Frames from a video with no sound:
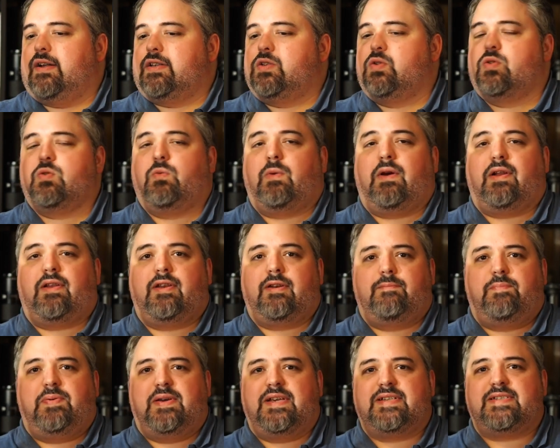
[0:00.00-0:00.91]
to the Well
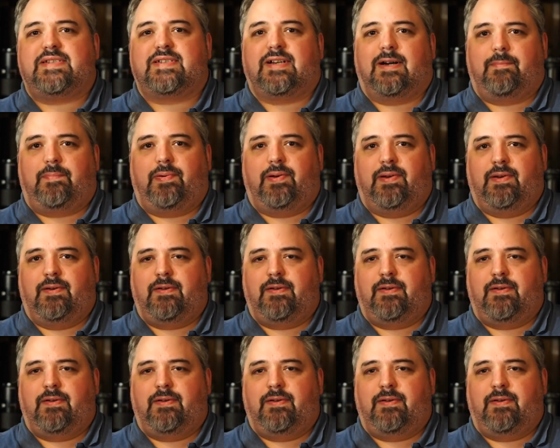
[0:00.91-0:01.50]
and Piss Up.